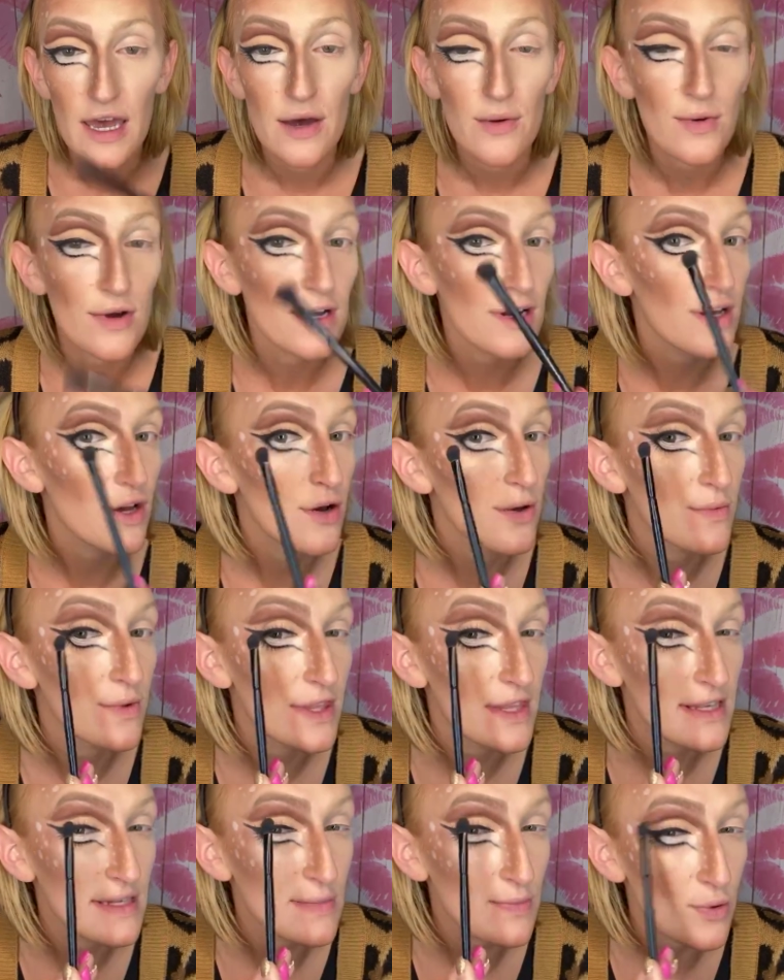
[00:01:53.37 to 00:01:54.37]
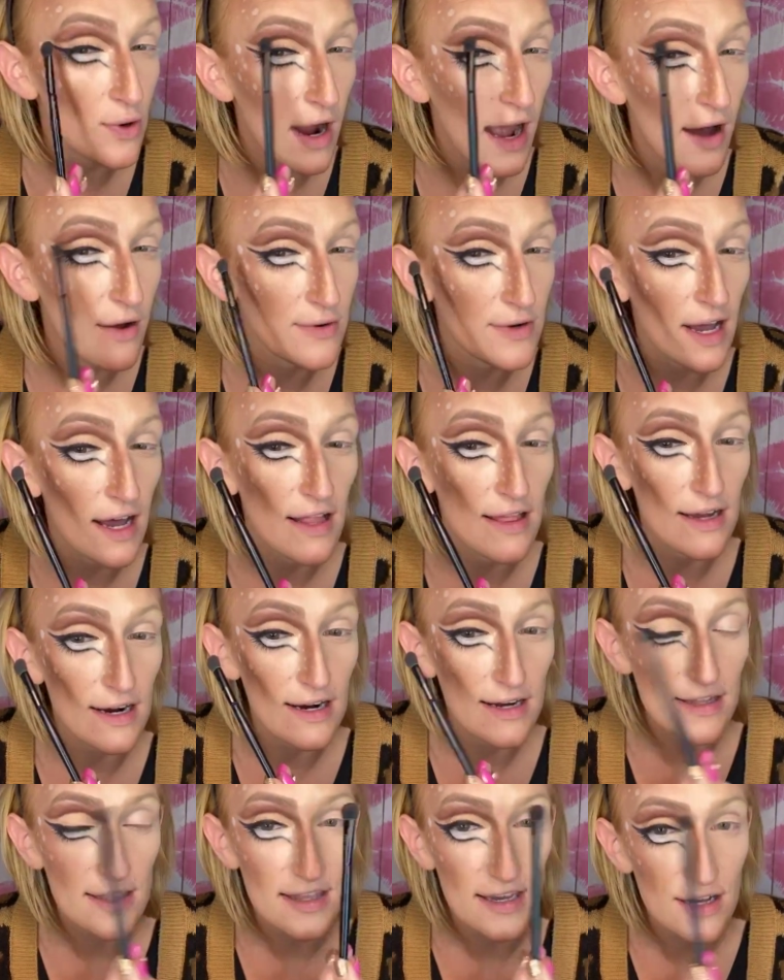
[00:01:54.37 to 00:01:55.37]
We're gonna go in with this brown
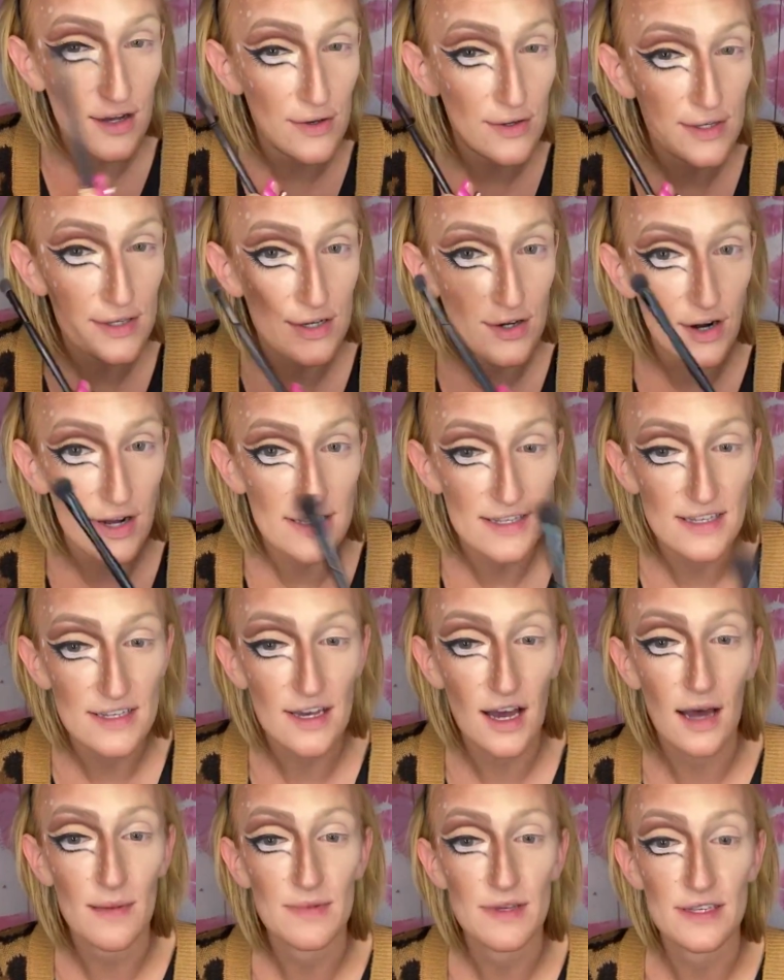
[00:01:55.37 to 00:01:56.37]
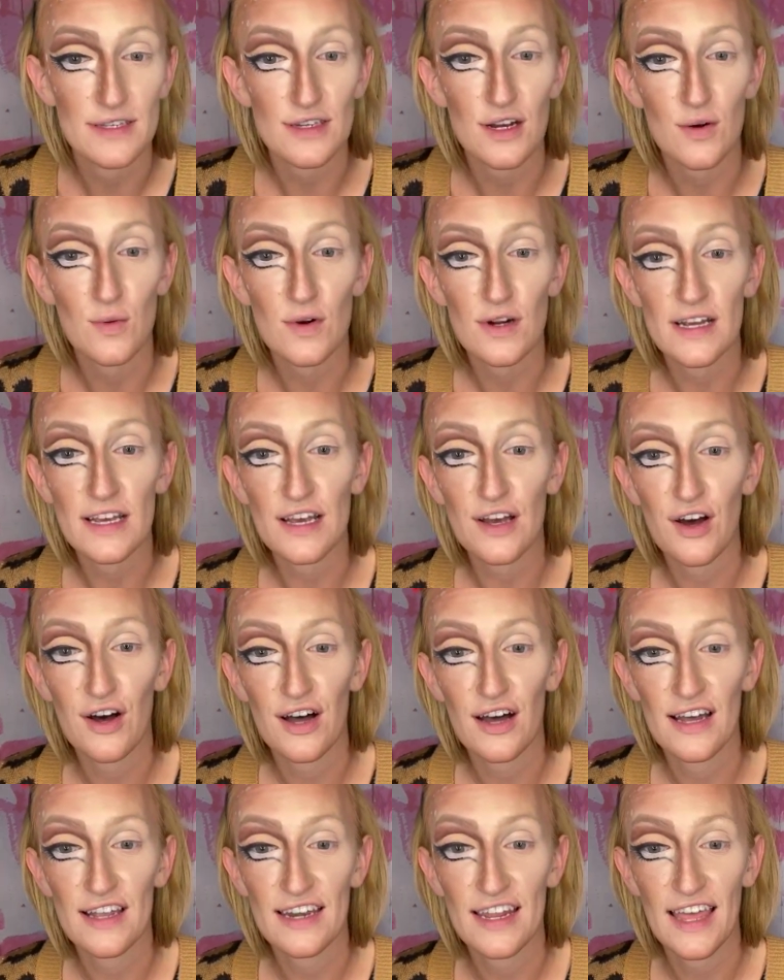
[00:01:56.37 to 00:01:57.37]
color that goes across the top to start working
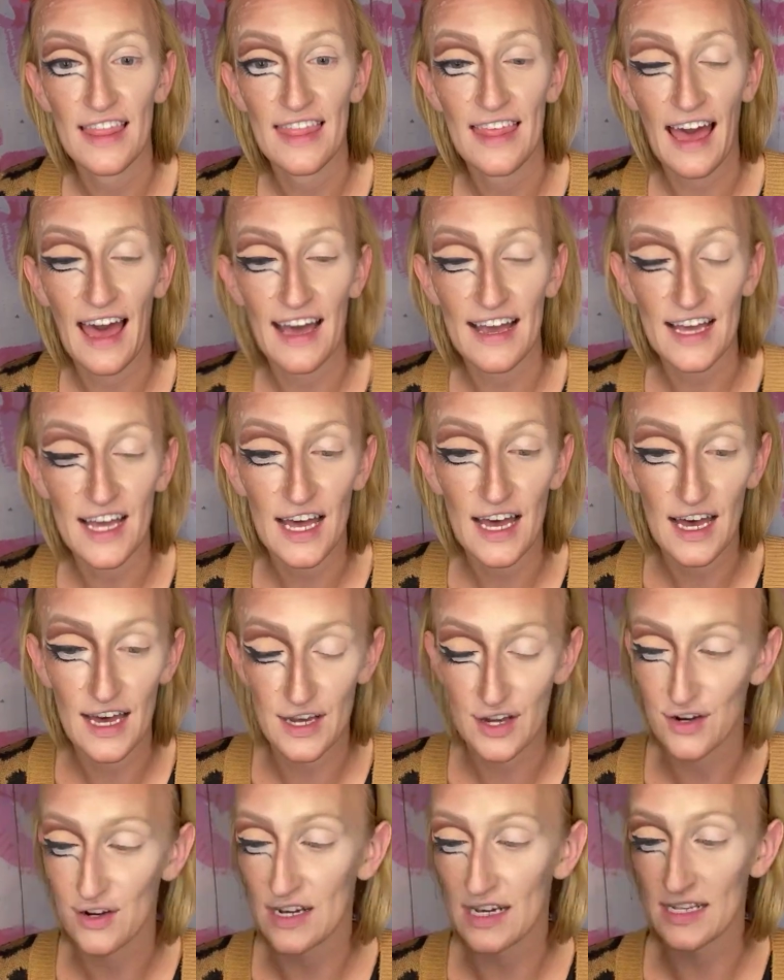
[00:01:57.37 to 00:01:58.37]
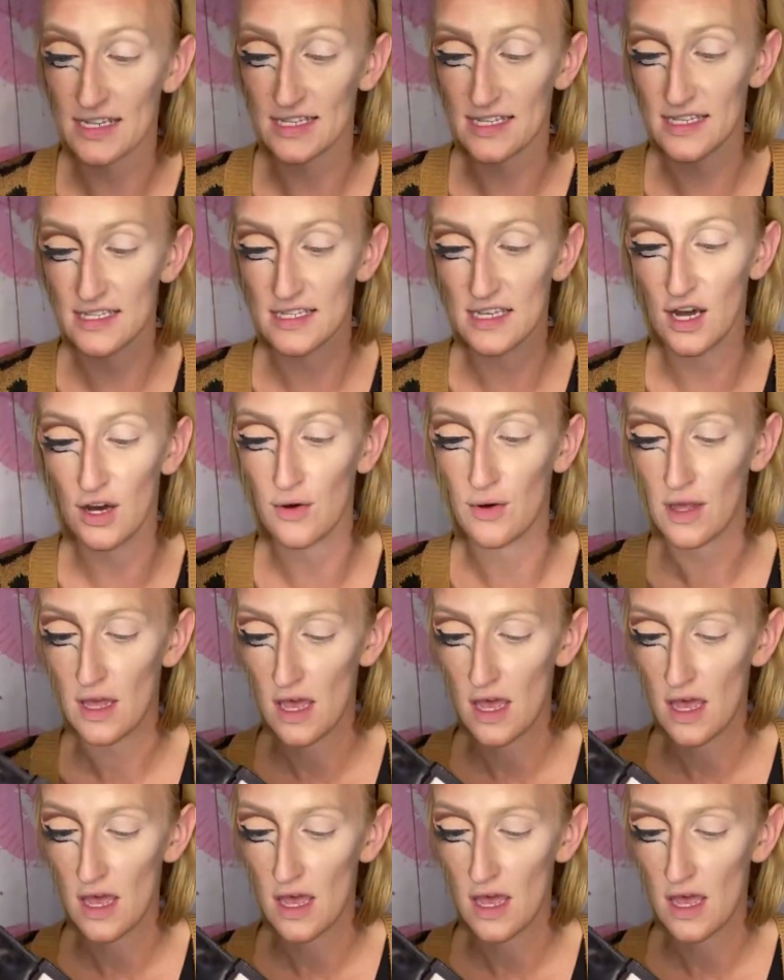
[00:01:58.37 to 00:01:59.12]
on that cut crease. So